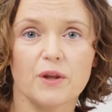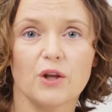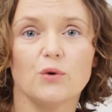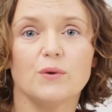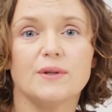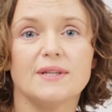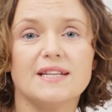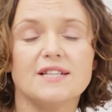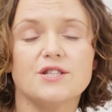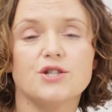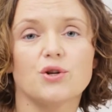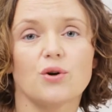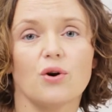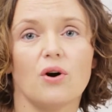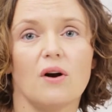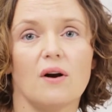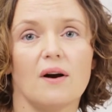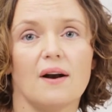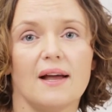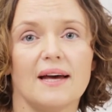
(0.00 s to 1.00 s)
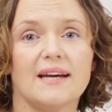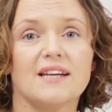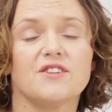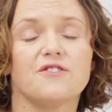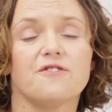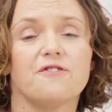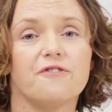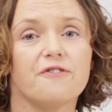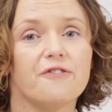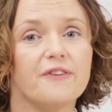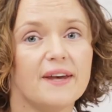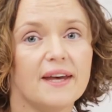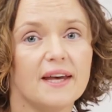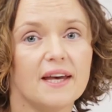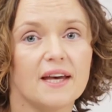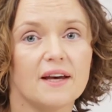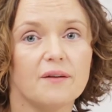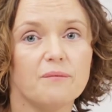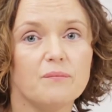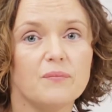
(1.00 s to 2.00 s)
you need to collect
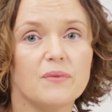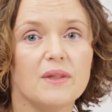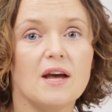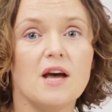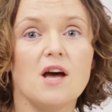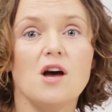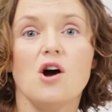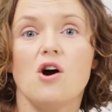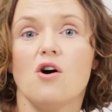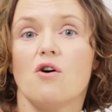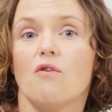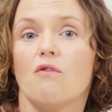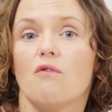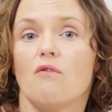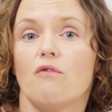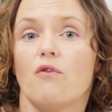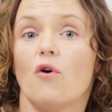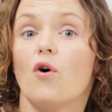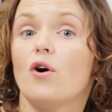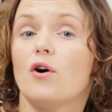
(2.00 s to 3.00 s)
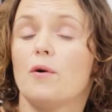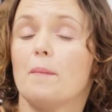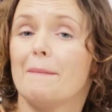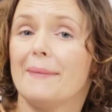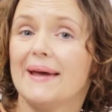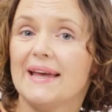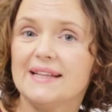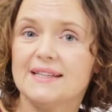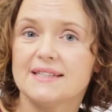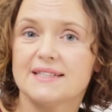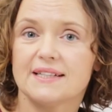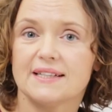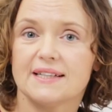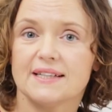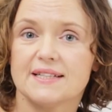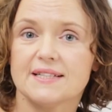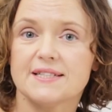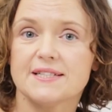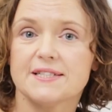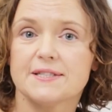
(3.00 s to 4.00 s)
fee for
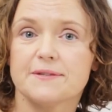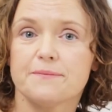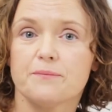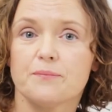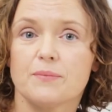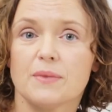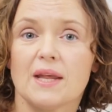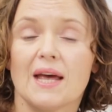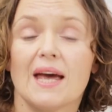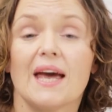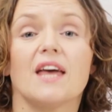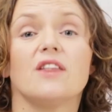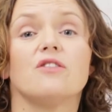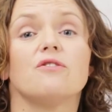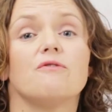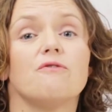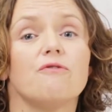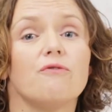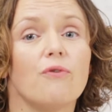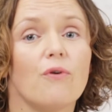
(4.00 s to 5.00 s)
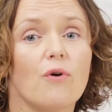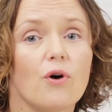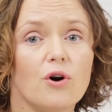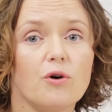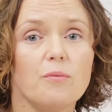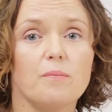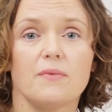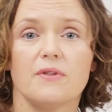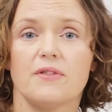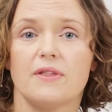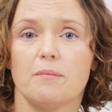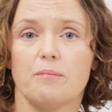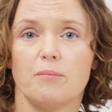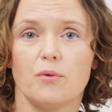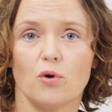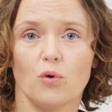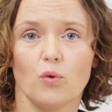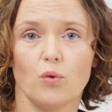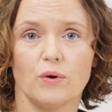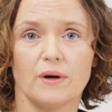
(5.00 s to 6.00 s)
maintenance, inform the
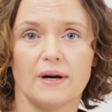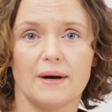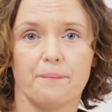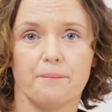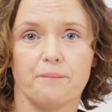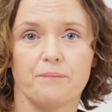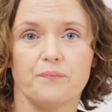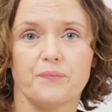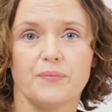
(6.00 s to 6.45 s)
program.